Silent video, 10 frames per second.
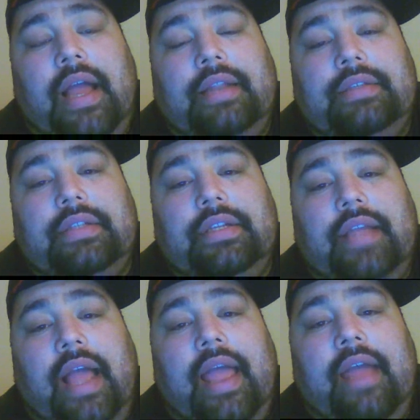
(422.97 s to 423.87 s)

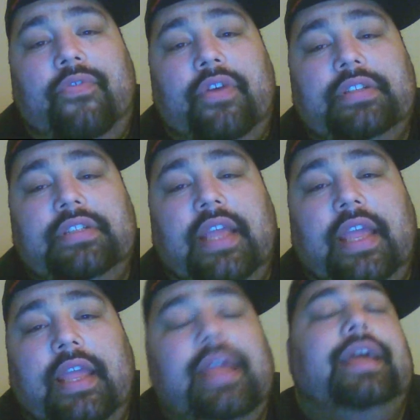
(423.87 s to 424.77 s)
Honestly, I have fun
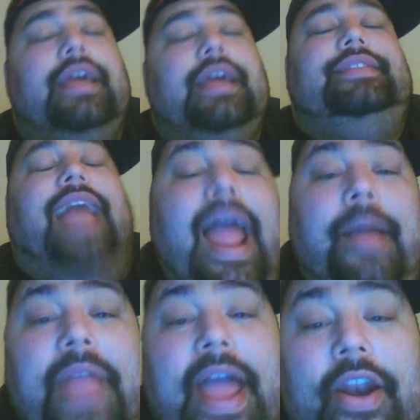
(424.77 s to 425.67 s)
saying,
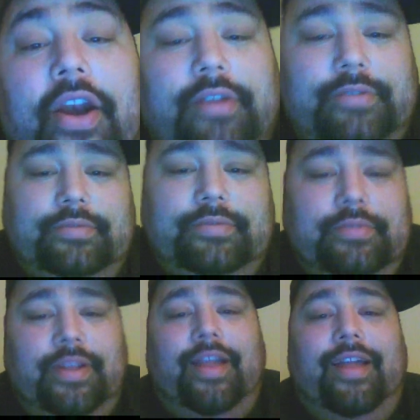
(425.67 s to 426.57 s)
"Damn, that
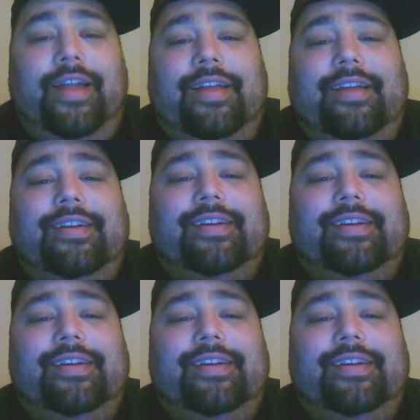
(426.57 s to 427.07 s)
hurt!"